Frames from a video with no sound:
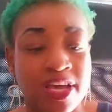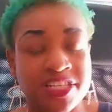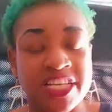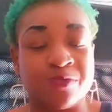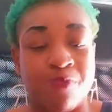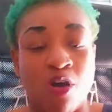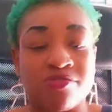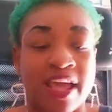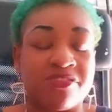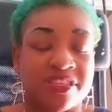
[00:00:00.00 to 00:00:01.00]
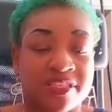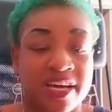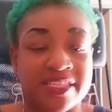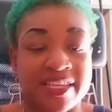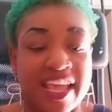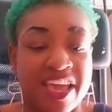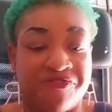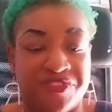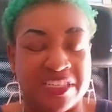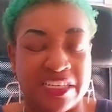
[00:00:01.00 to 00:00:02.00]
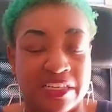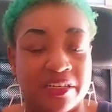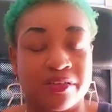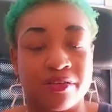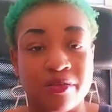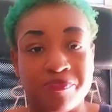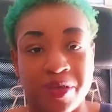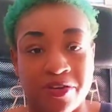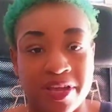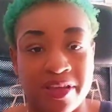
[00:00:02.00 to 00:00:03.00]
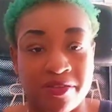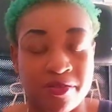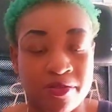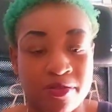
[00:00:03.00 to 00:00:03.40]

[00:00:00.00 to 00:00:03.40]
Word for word: She's broke down, disgusted, and ugh, period.